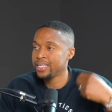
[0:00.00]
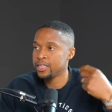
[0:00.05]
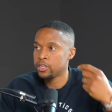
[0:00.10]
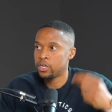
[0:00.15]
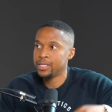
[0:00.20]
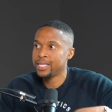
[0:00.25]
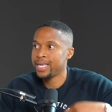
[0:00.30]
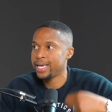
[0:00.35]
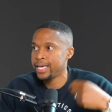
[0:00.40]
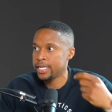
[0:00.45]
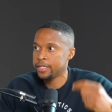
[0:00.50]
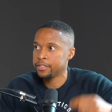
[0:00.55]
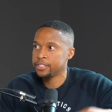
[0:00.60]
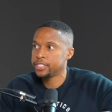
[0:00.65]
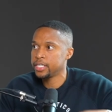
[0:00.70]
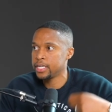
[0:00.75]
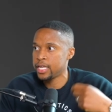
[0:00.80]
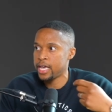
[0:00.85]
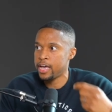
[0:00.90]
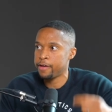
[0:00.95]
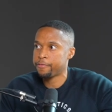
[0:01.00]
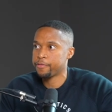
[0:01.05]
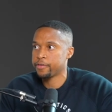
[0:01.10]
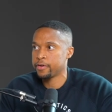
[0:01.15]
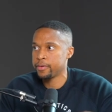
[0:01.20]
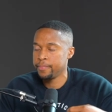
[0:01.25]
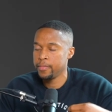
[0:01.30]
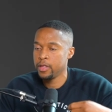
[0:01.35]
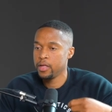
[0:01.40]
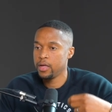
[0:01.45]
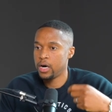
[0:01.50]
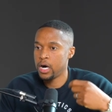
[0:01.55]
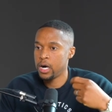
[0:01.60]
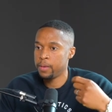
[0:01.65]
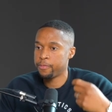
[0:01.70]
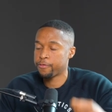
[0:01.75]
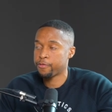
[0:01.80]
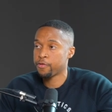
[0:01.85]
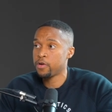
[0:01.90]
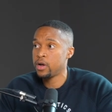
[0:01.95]
in all that energy and effort up
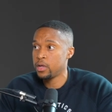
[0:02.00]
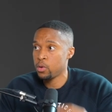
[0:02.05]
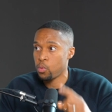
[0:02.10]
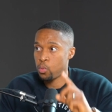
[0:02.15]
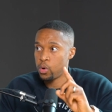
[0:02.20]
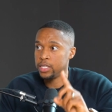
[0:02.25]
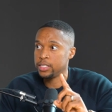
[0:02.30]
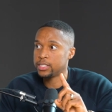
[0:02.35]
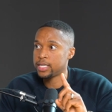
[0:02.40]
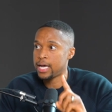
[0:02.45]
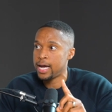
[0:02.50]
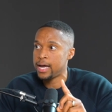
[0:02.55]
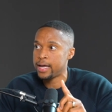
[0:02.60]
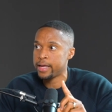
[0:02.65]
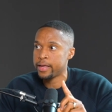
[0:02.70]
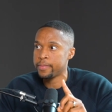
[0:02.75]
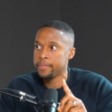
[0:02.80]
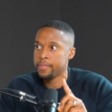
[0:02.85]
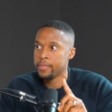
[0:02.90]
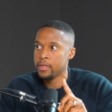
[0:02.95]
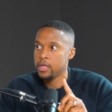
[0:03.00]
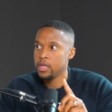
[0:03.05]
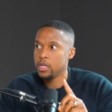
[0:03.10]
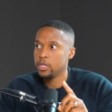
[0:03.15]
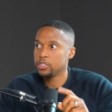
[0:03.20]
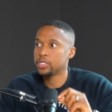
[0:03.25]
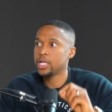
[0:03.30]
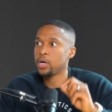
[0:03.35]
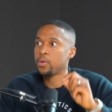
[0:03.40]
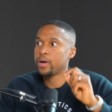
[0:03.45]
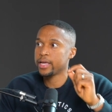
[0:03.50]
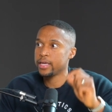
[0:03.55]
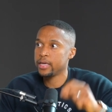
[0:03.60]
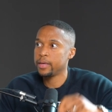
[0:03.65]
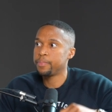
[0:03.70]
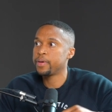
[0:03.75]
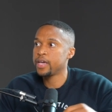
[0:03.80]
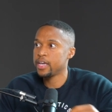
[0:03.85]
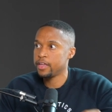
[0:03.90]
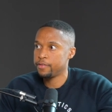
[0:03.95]
front one time so that I can
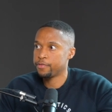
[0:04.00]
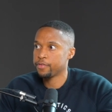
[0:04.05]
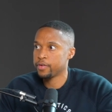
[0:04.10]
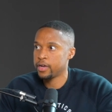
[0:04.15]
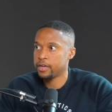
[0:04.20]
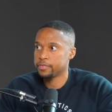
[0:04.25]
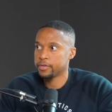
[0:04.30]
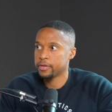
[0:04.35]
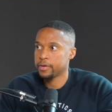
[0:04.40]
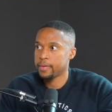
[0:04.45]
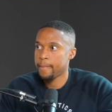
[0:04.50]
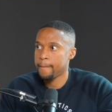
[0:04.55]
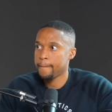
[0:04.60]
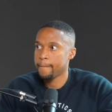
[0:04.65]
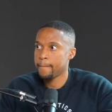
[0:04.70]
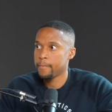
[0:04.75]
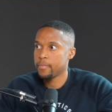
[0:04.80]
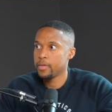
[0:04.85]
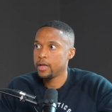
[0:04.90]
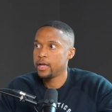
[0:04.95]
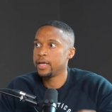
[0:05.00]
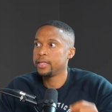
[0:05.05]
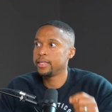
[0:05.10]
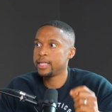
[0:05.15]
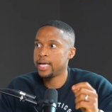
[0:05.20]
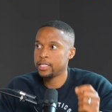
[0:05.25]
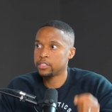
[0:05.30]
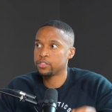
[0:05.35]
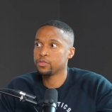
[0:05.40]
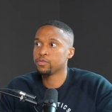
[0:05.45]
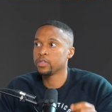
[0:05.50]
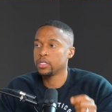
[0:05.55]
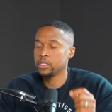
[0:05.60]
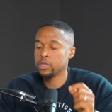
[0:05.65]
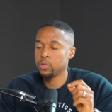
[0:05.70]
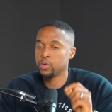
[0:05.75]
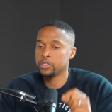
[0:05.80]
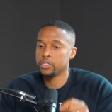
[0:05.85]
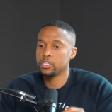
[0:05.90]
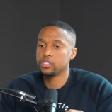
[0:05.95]
get paid forever. Yeah. And that's really
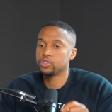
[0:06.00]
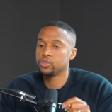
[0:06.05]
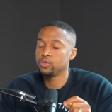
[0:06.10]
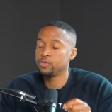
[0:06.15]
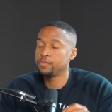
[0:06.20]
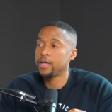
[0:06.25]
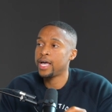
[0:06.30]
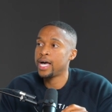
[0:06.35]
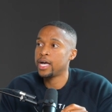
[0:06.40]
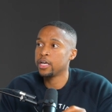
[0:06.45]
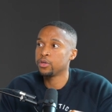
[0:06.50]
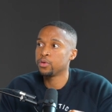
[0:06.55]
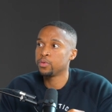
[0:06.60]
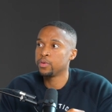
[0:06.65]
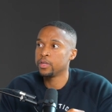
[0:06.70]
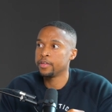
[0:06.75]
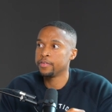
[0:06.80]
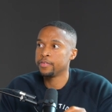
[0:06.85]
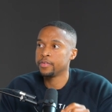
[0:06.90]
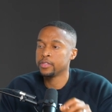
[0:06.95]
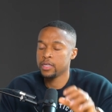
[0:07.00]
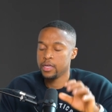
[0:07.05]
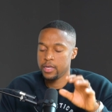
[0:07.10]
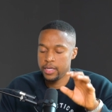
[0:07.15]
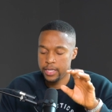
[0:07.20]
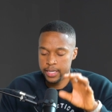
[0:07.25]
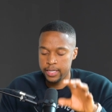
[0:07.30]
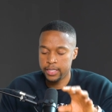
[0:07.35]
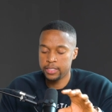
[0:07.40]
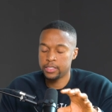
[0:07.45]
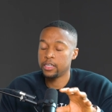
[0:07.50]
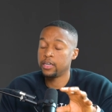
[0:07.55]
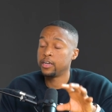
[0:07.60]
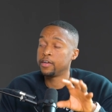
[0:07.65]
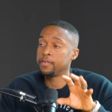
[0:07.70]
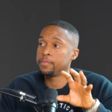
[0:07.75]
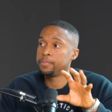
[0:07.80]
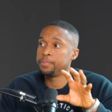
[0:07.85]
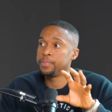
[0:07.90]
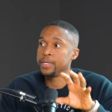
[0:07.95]
what the true value is is
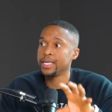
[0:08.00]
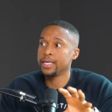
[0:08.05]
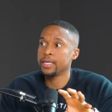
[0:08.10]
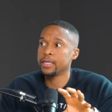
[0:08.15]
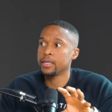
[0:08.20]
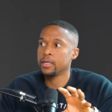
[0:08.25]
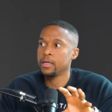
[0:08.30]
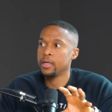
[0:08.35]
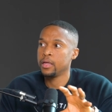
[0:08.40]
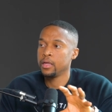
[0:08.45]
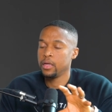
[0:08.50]
of being